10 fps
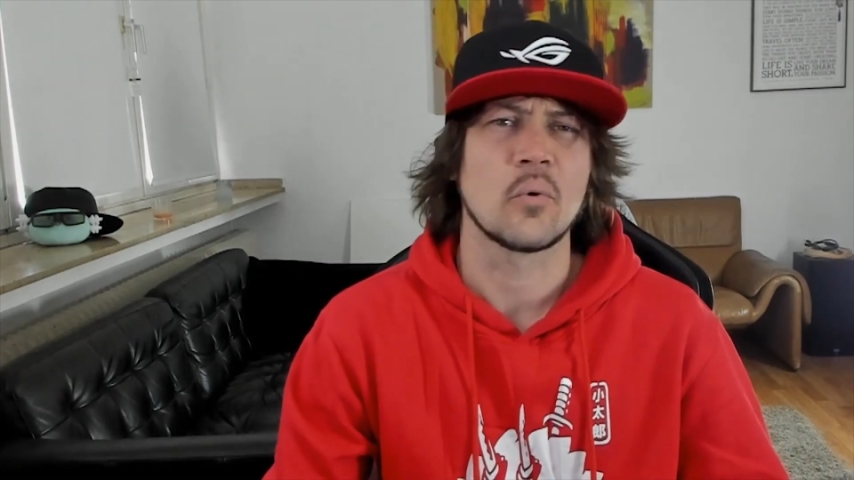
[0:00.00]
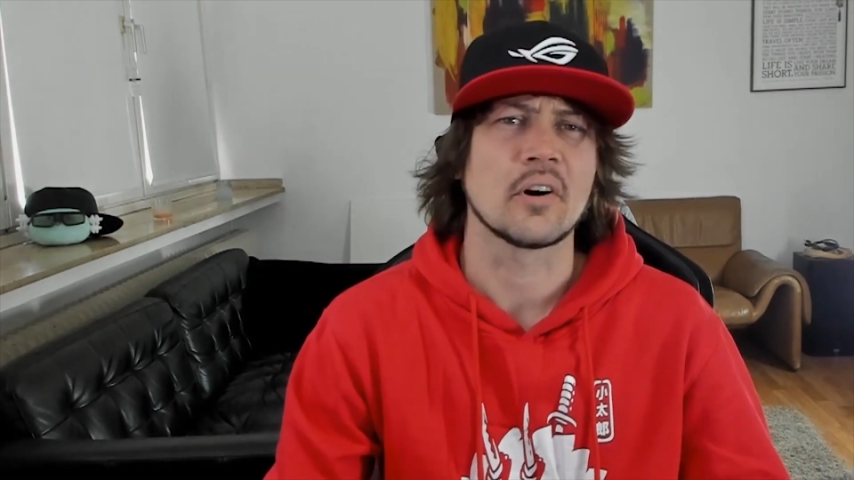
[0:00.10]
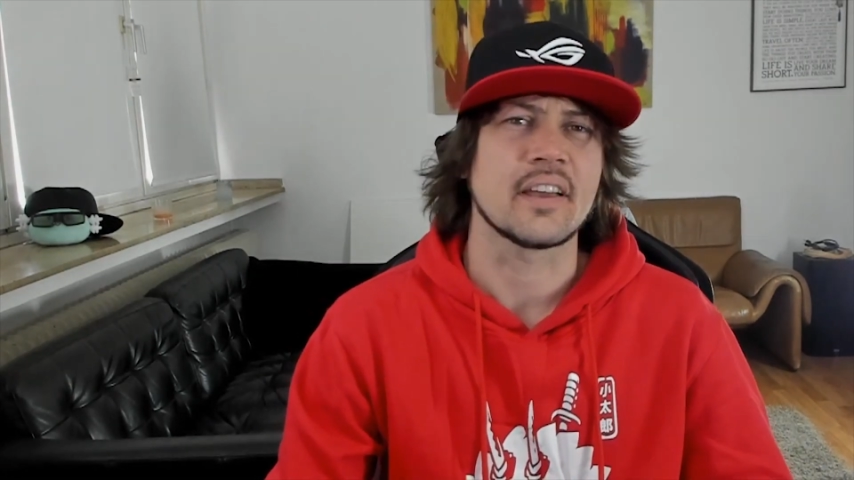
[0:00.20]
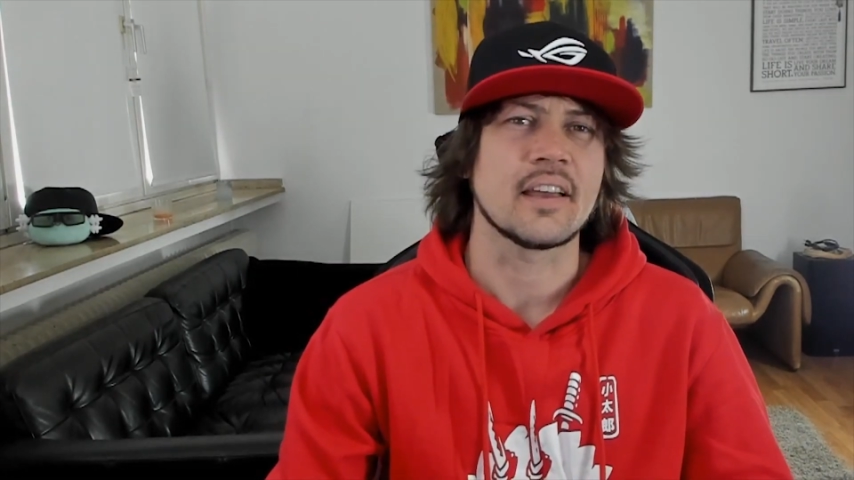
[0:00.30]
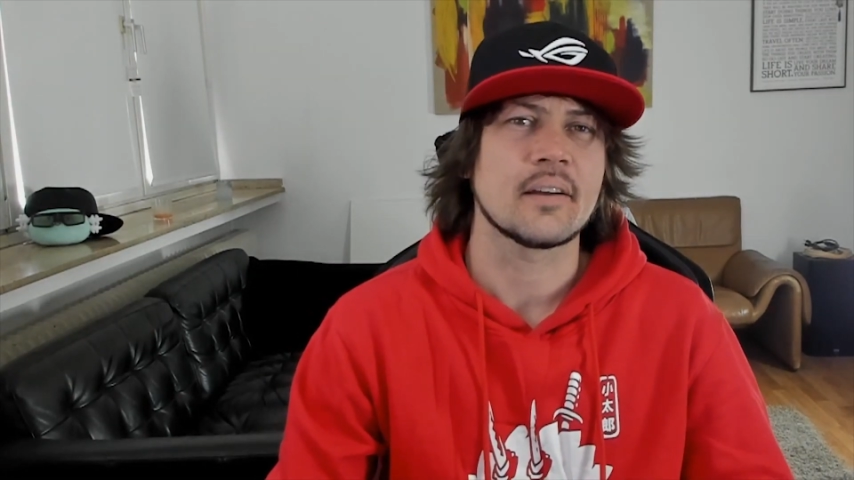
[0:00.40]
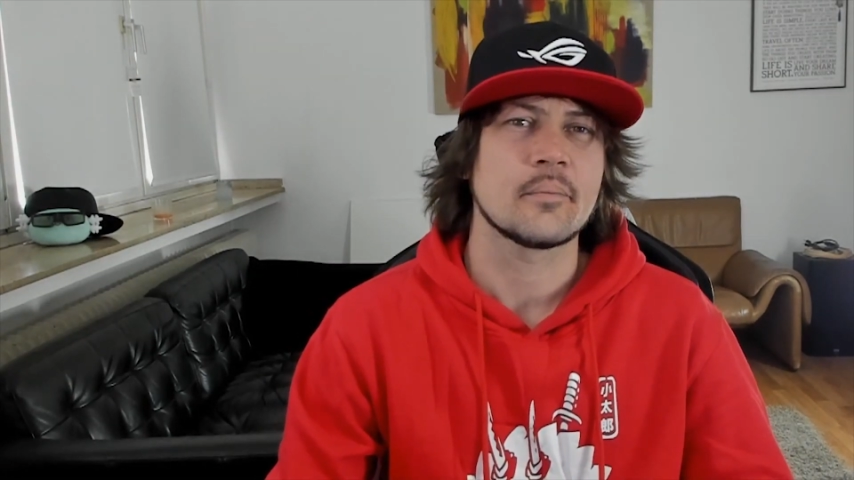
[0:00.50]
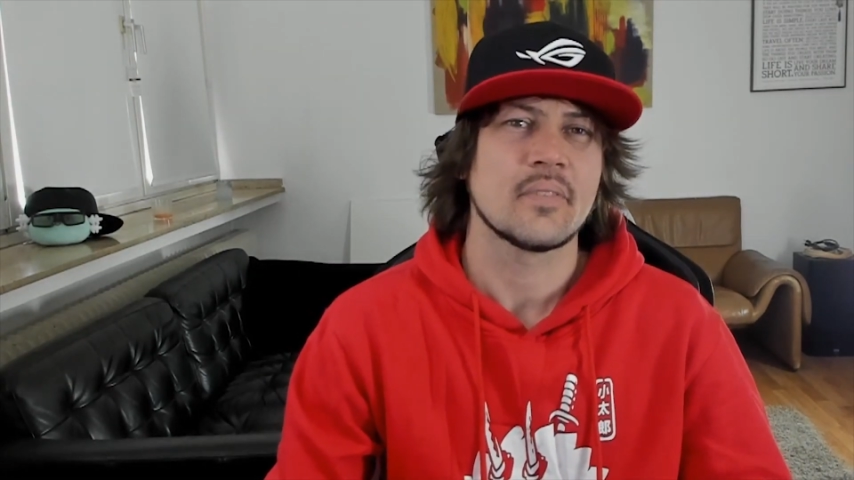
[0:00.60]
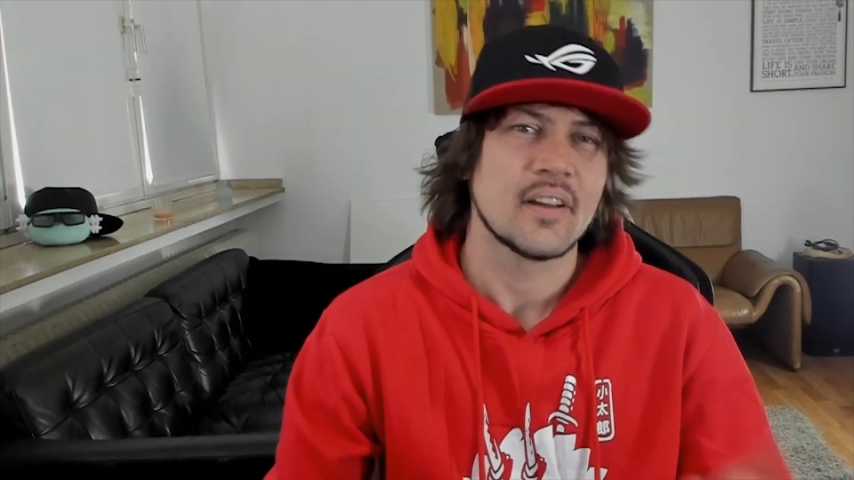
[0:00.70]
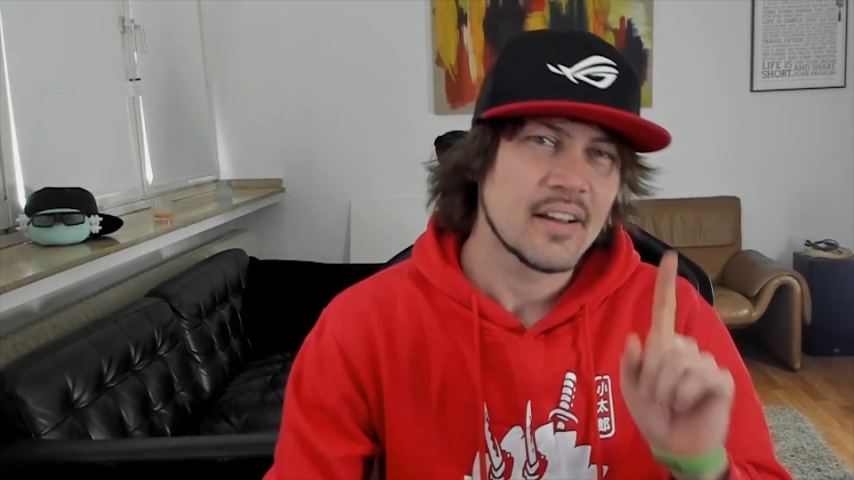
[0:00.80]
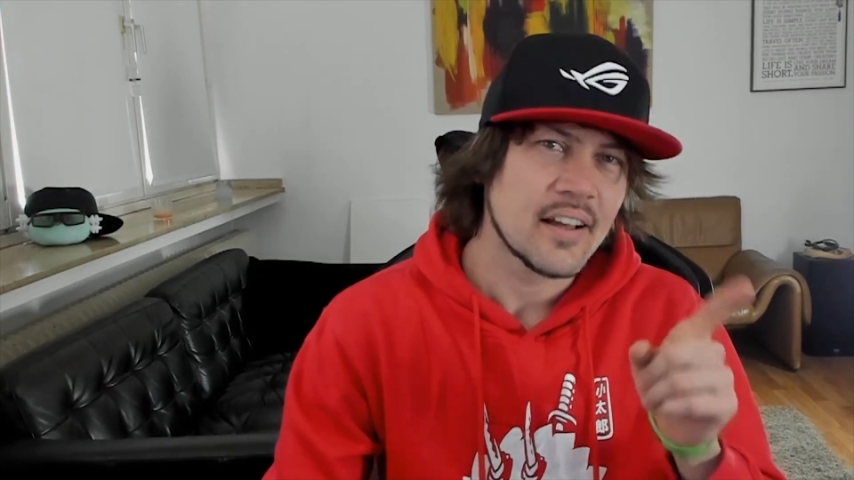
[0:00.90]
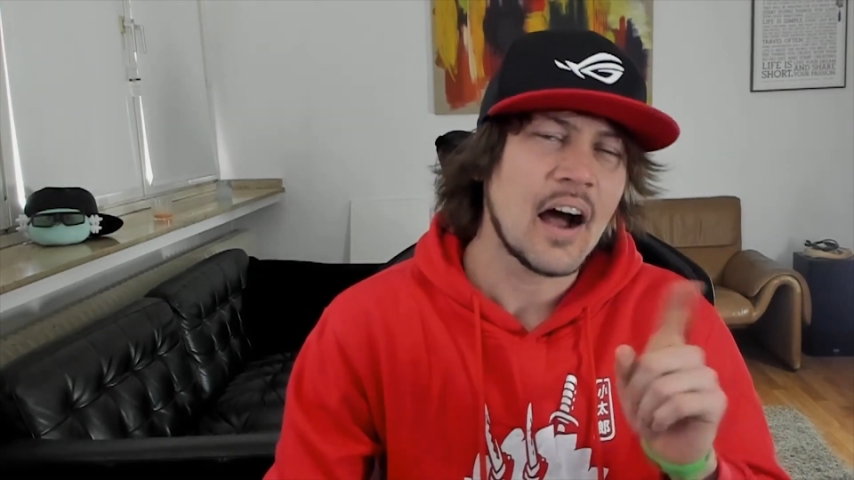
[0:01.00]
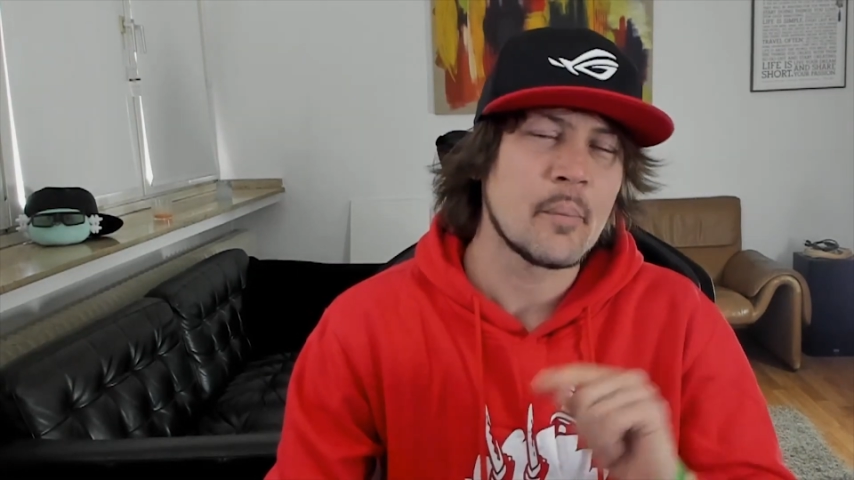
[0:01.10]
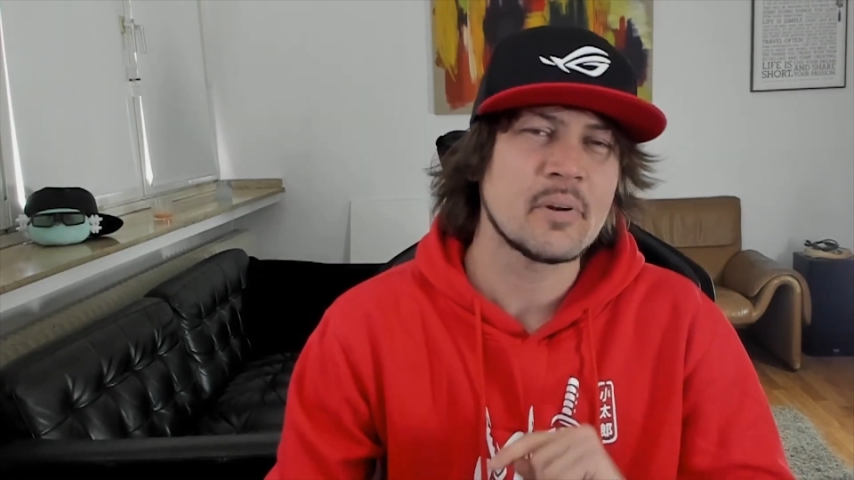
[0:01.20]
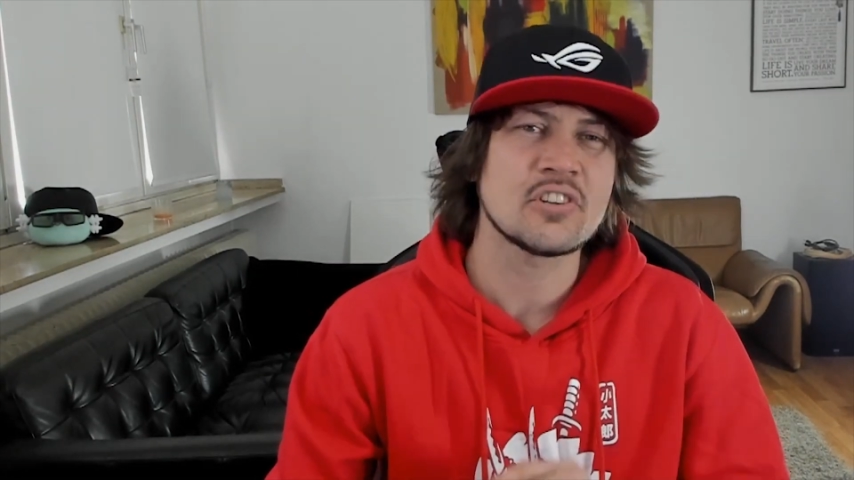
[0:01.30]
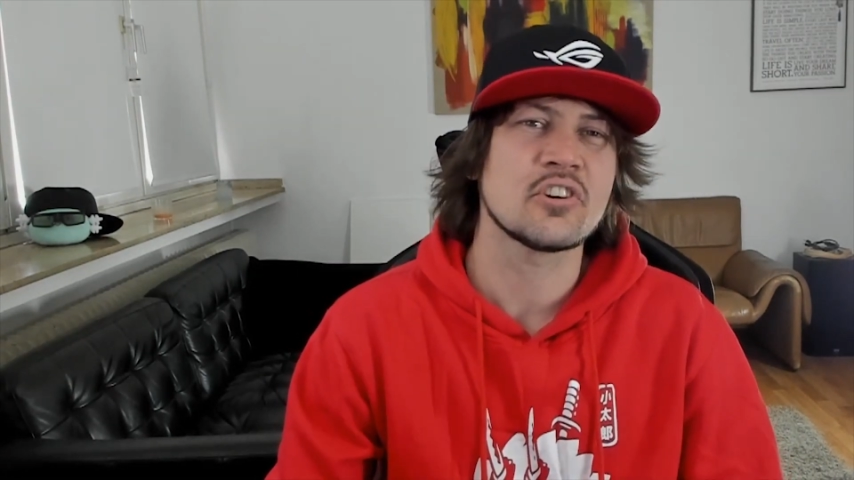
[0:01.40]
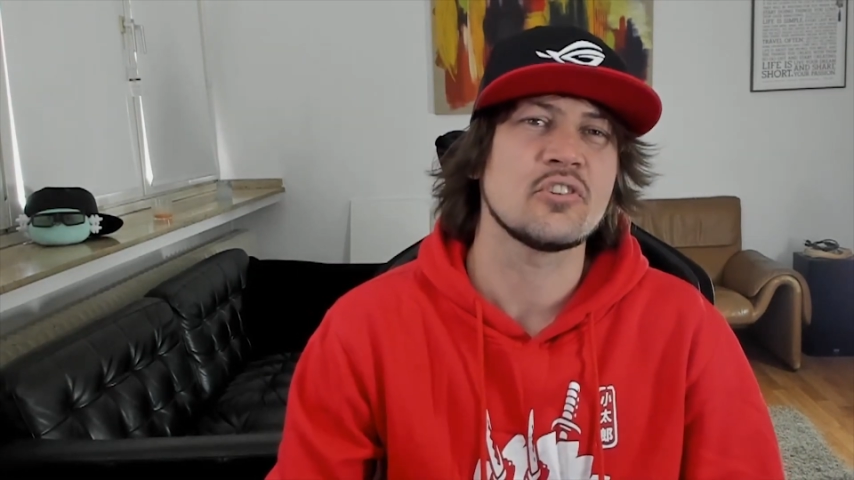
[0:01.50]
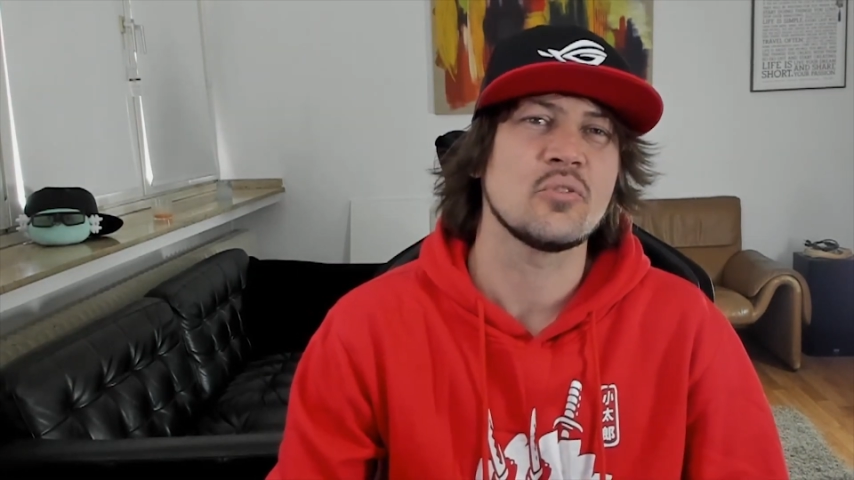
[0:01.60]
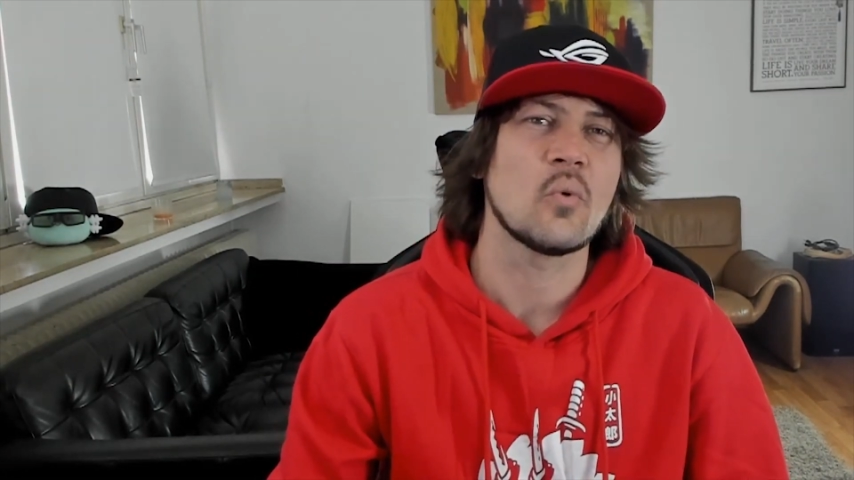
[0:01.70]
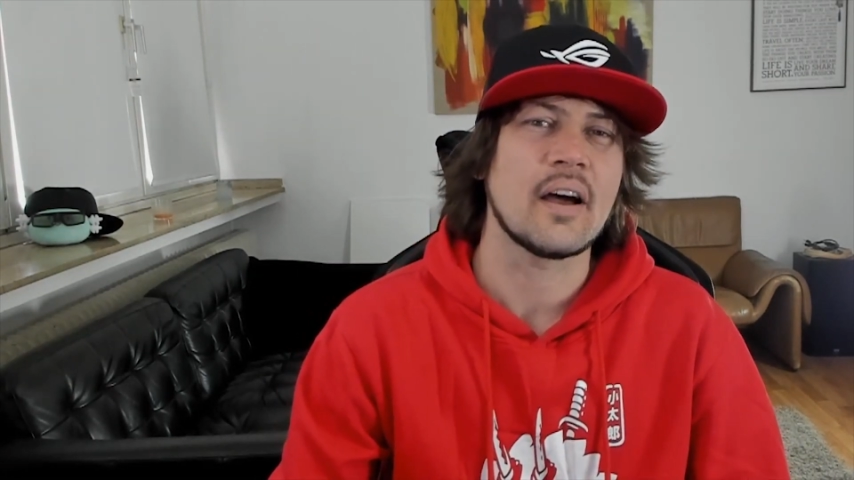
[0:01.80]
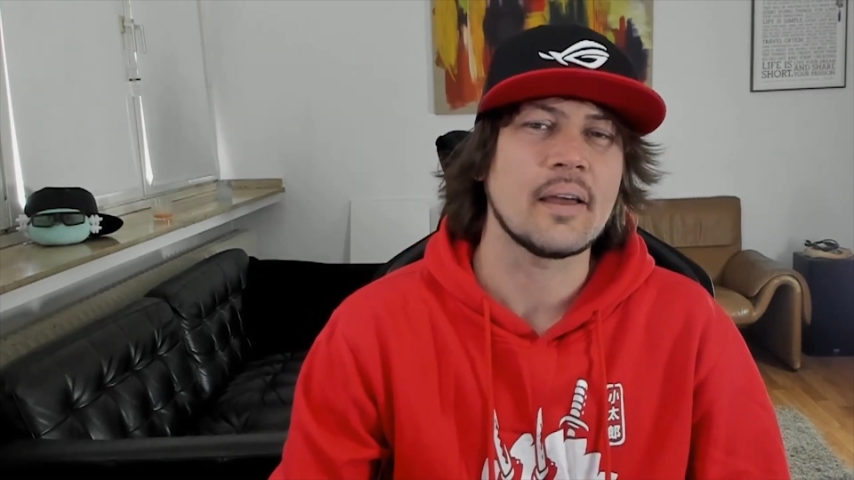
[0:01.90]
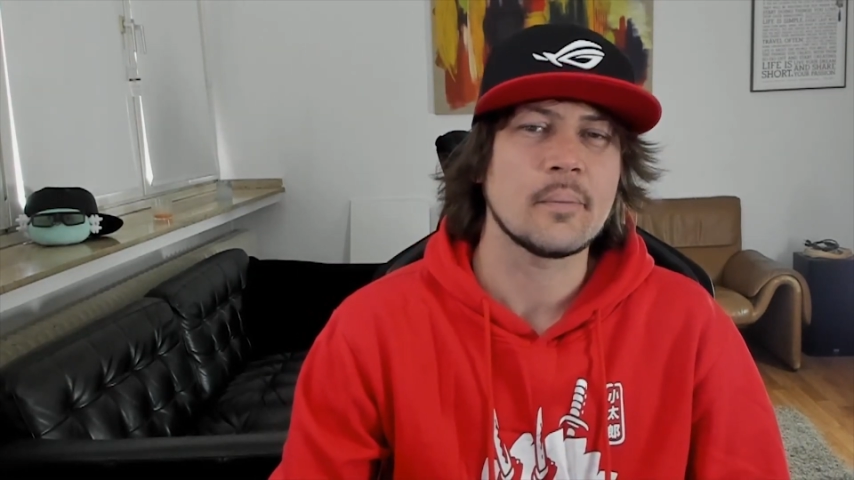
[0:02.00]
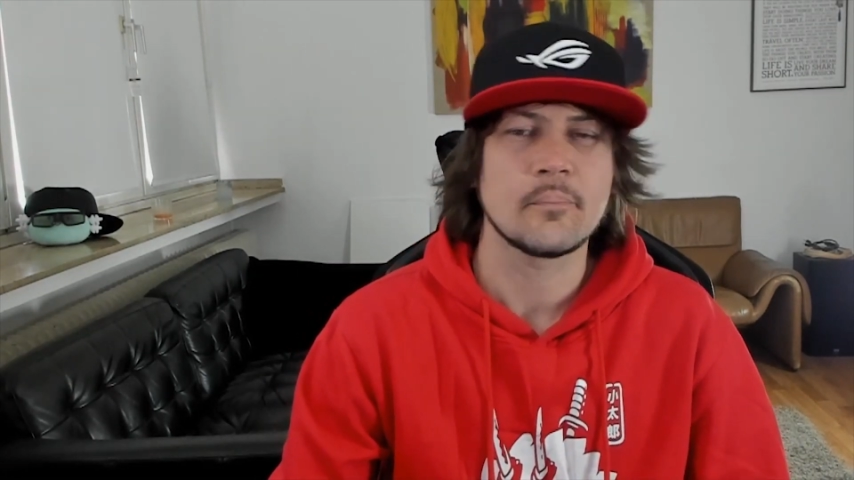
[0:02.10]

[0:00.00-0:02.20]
working. I'm going to show you why.